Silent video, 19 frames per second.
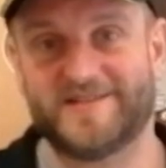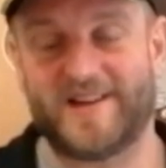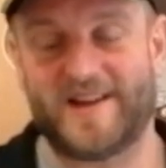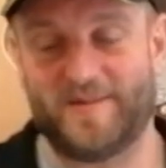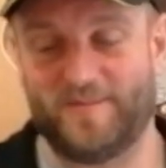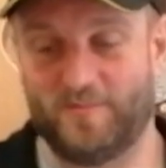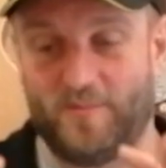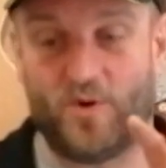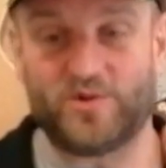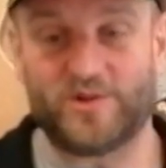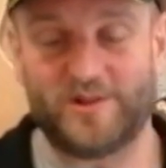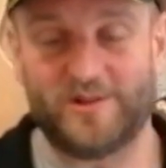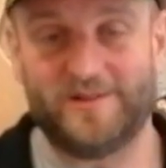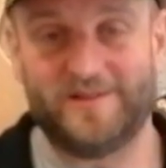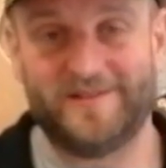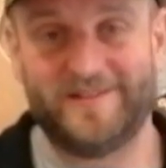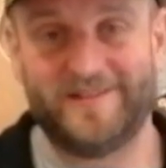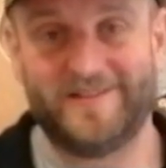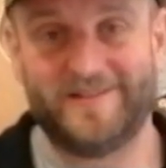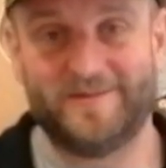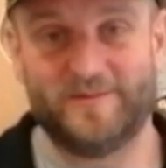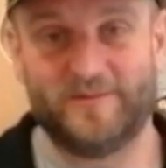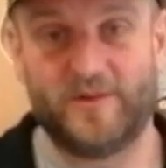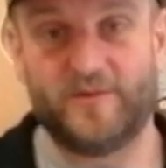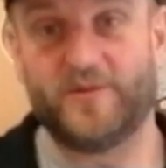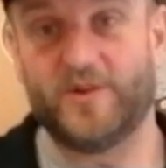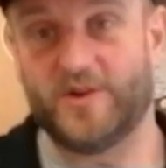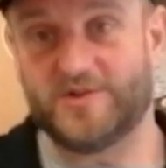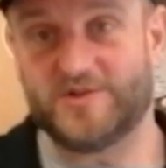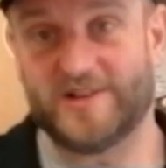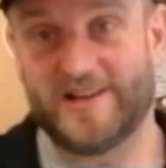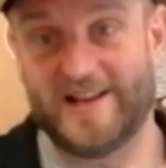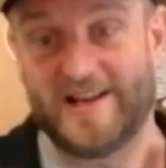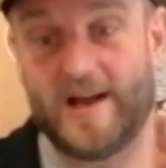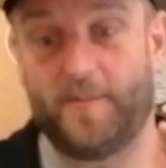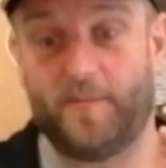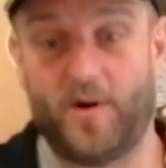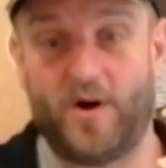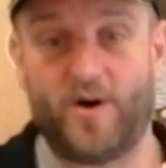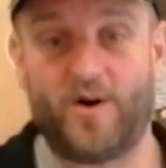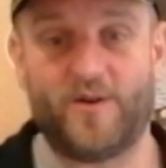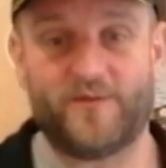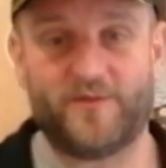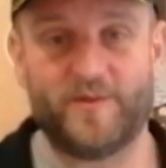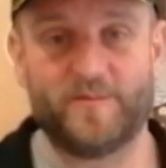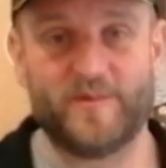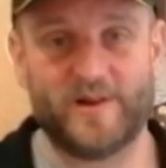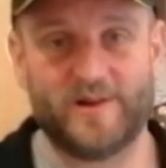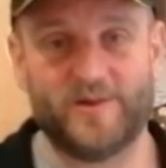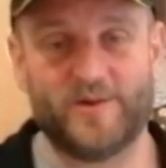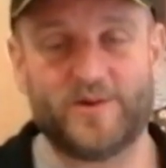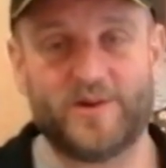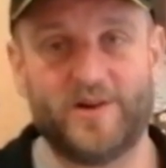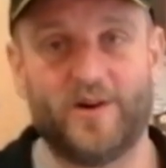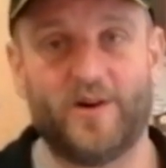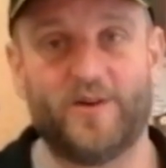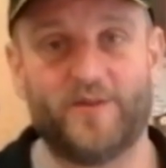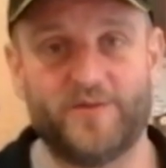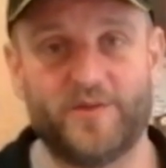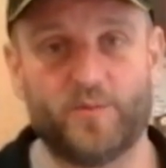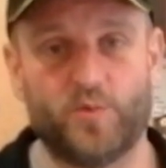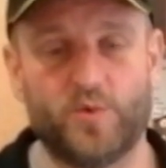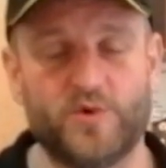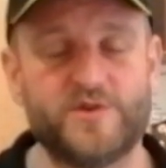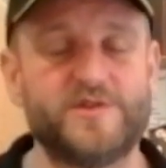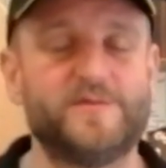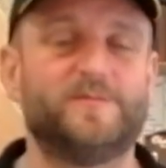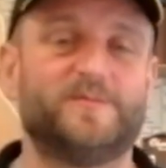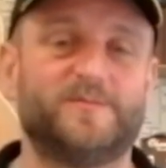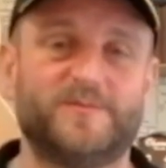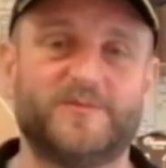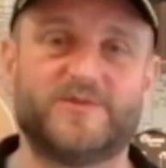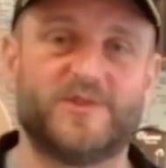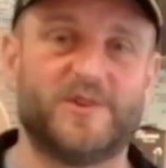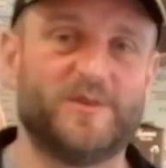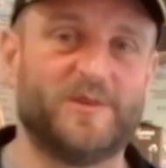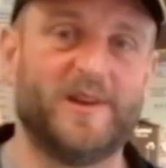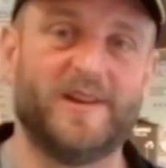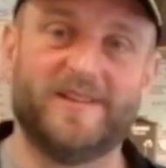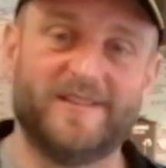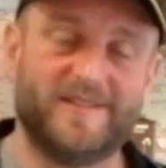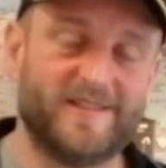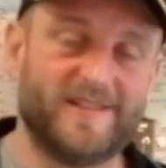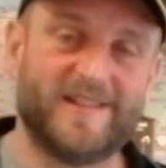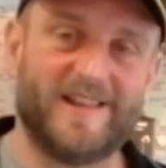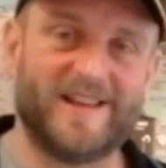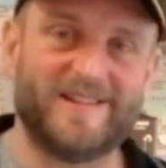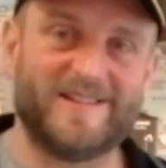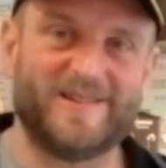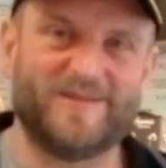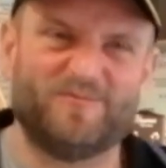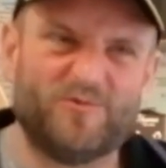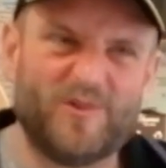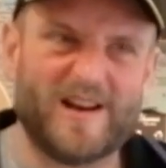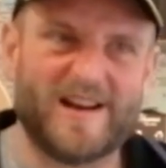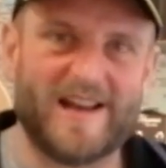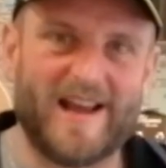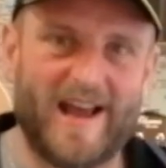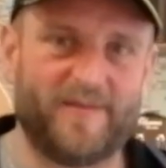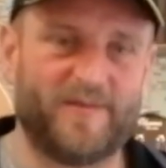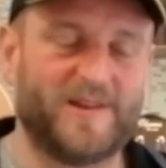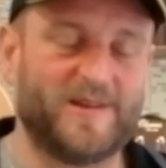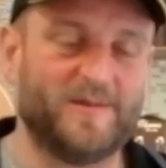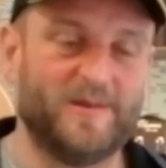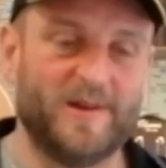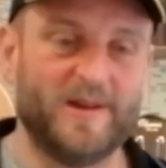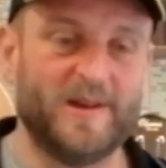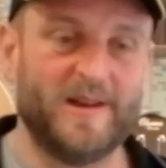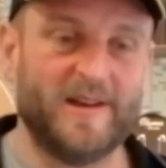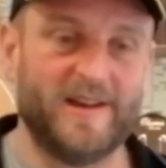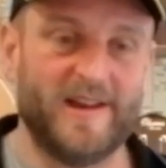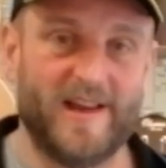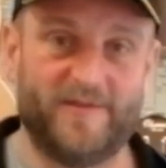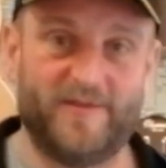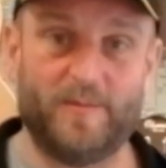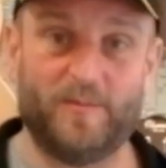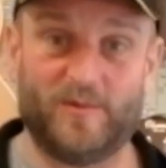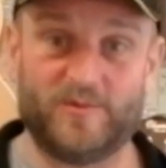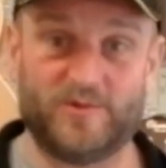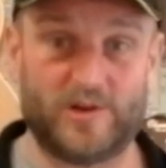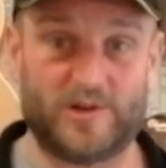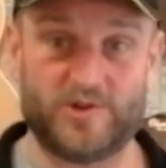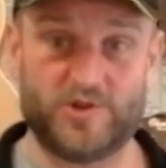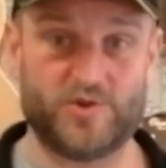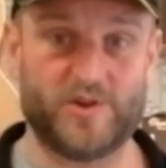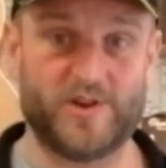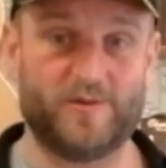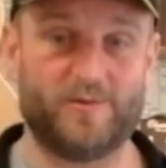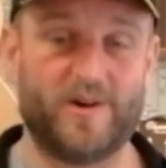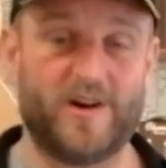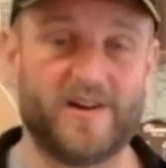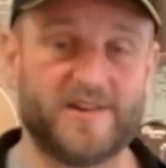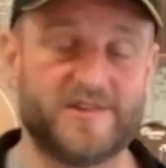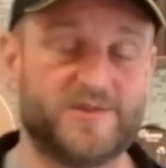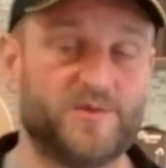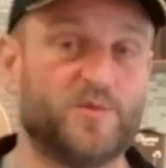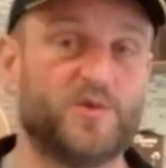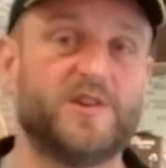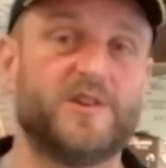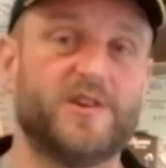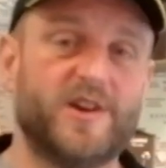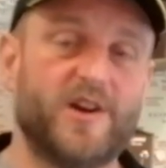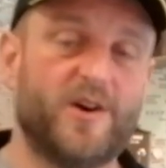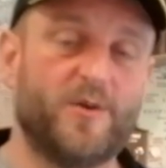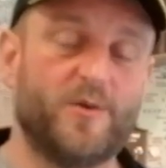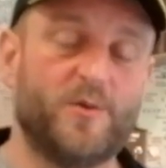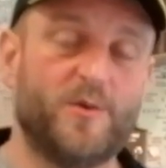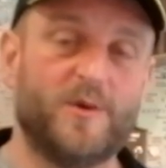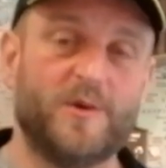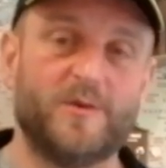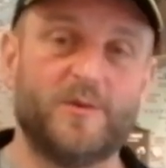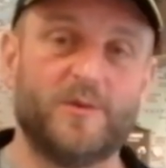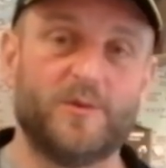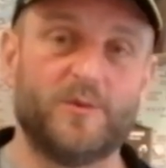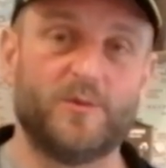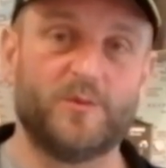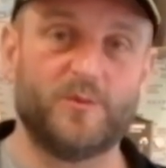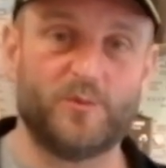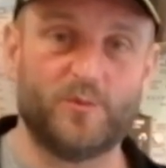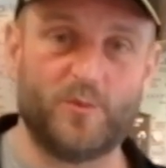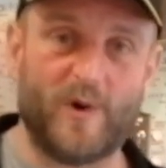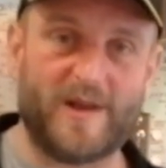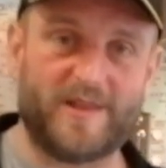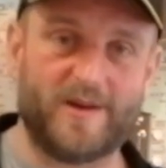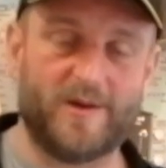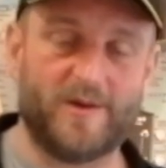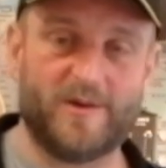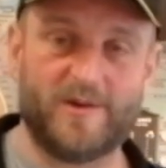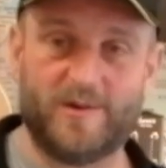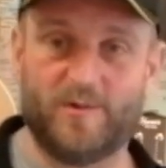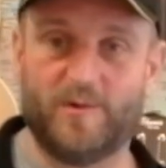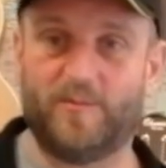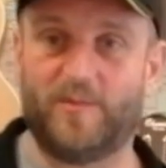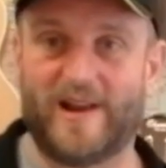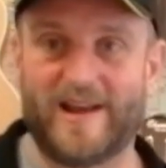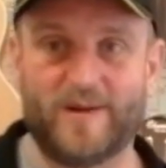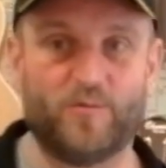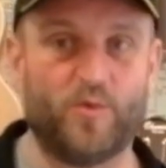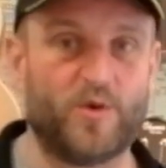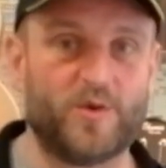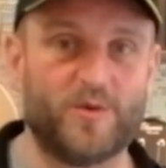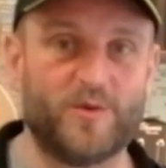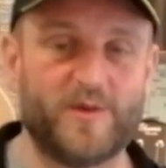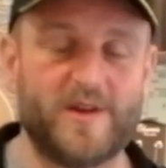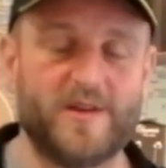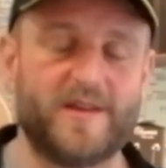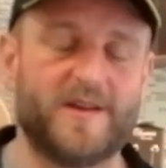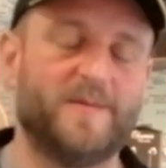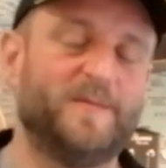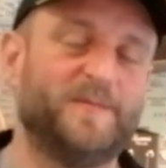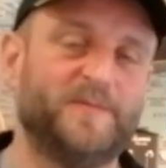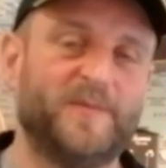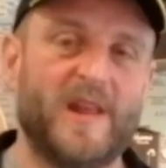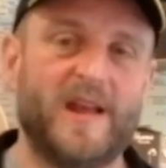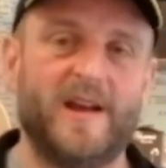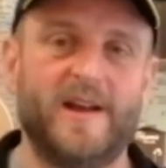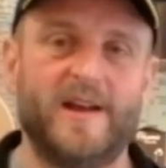the same model, virtually, apart from the look of the wood. So they really having, if you shut your eyes, you wouldn't know whether you were playing one or the other.